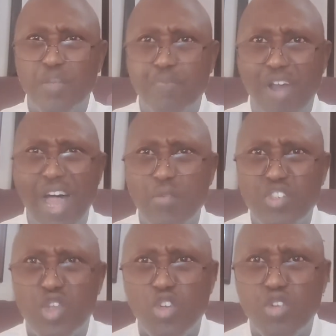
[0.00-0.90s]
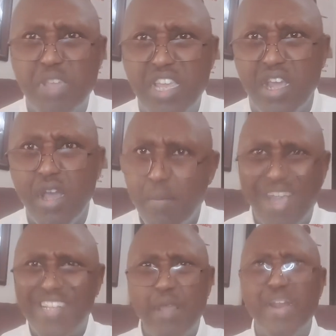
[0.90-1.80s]
the power of social media.
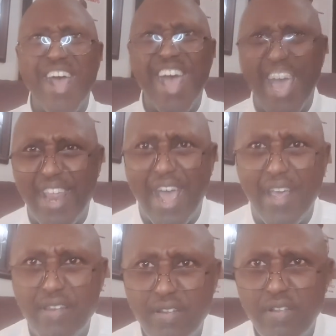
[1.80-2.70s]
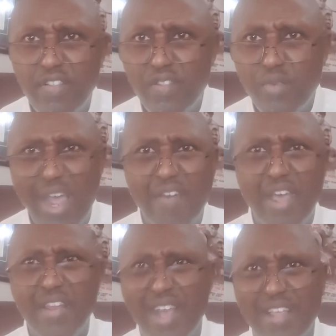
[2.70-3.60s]
Like they would have had that. They had
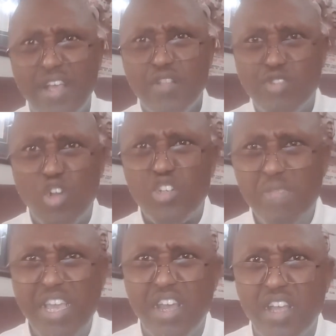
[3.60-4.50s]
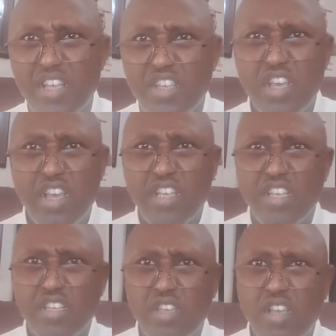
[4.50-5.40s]
that. That social media is,
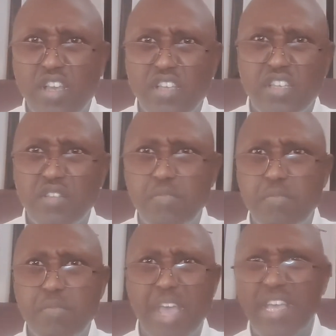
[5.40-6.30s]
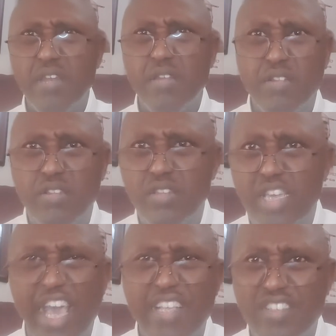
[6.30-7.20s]
is, is, is making
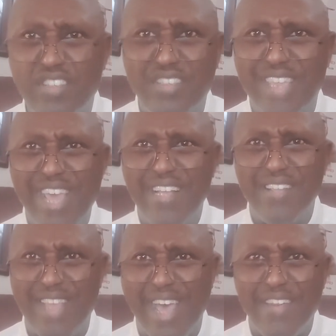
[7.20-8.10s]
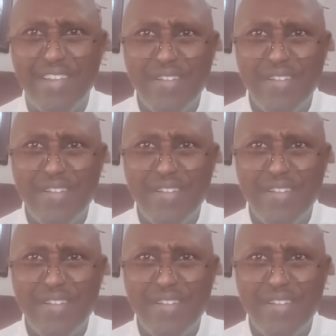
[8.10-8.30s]
kids think that